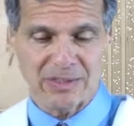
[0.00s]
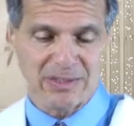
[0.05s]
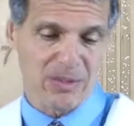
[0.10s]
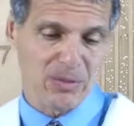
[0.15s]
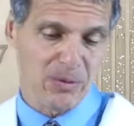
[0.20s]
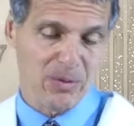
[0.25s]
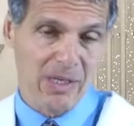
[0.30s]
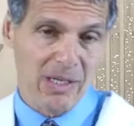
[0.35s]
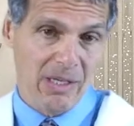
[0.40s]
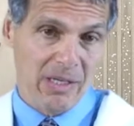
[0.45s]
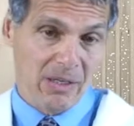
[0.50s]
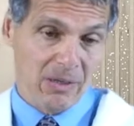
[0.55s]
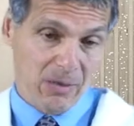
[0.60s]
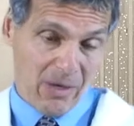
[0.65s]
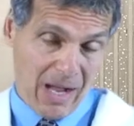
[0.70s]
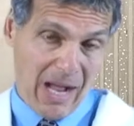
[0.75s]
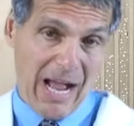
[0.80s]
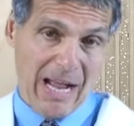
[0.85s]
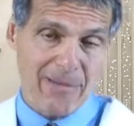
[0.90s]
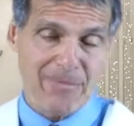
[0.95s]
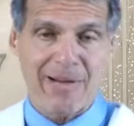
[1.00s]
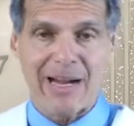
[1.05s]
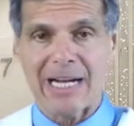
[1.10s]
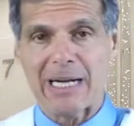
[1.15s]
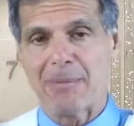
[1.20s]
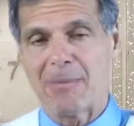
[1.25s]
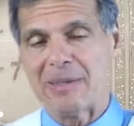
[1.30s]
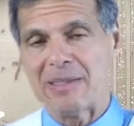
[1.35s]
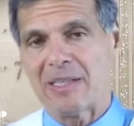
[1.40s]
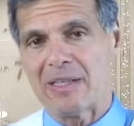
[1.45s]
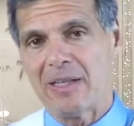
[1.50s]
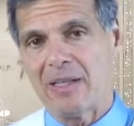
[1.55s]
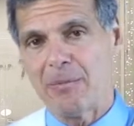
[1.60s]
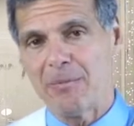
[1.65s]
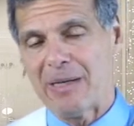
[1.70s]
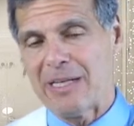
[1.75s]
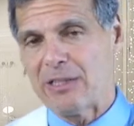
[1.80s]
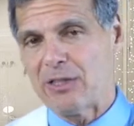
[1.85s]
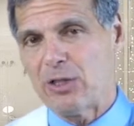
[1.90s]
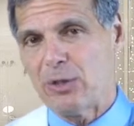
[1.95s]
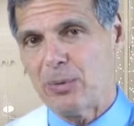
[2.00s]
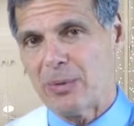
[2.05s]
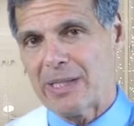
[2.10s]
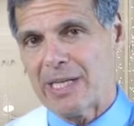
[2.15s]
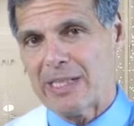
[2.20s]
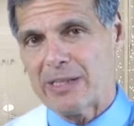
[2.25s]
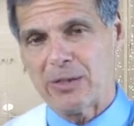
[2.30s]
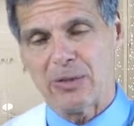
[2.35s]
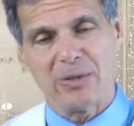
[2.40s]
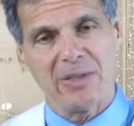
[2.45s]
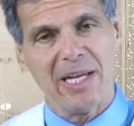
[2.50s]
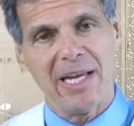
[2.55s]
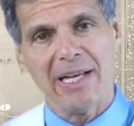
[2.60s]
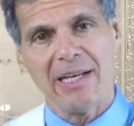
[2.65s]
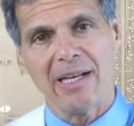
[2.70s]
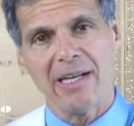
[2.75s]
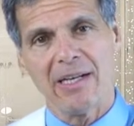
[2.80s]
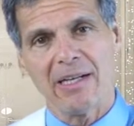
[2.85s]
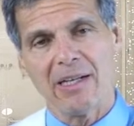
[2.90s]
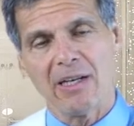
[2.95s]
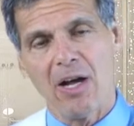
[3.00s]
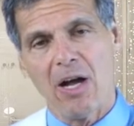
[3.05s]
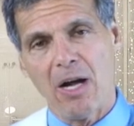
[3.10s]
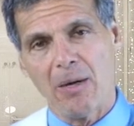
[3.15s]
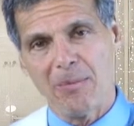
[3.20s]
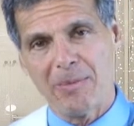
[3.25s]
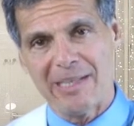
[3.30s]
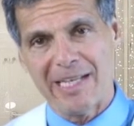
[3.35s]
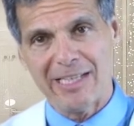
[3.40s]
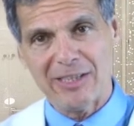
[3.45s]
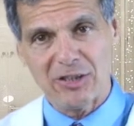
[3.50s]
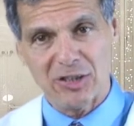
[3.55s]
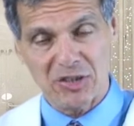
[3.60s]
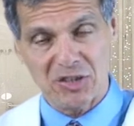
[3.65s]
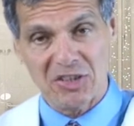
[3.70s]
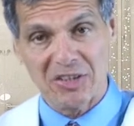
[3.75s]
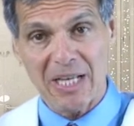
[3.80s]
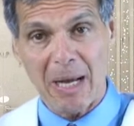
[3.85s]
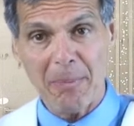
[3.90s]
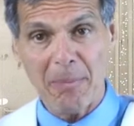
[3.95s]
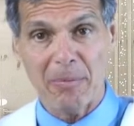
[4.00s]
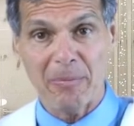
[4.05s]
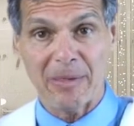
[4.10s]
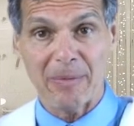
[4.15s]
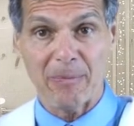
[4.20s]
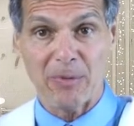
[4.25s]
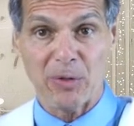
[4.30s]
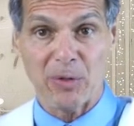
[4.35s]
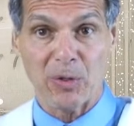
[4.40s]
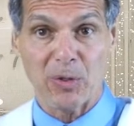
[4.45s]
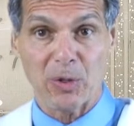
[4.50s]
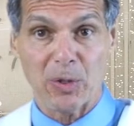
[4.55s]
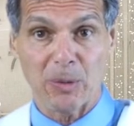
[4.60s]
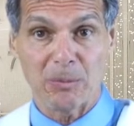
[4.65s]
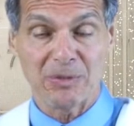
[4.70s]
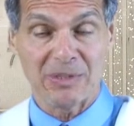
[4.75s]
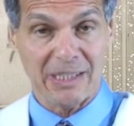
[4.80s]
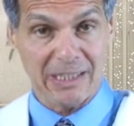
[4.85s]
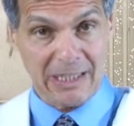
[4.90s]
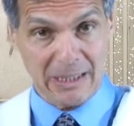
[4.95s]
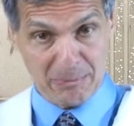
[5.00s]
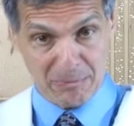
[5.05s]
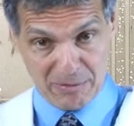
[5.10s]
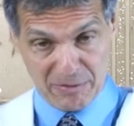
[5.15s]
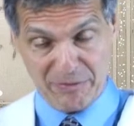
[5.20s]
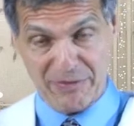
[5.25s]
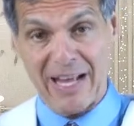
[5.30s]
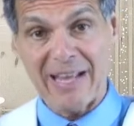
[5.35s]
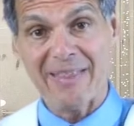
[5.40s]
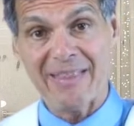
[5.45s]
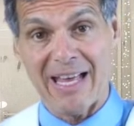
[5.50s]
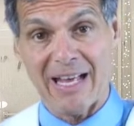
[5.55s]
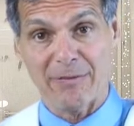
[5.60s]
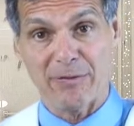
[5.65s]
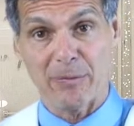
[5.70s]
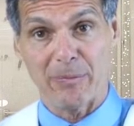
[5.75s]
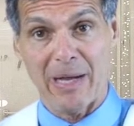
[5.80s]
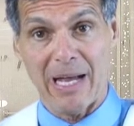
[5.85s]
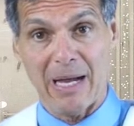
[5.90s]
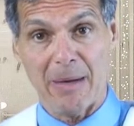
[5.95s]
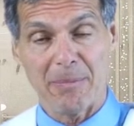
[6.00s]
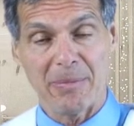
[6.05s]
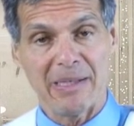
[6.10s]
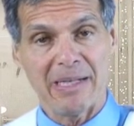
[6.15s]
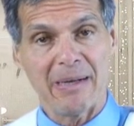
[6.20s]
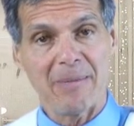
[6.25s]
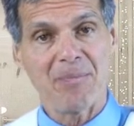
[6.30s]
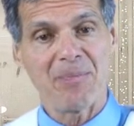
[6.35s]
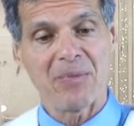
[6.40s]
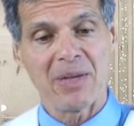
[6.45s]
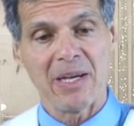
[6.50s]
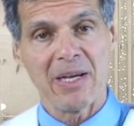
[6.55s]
So I recommend that all men do what I do, take a combination supplement with herbs that can prevent that from happening,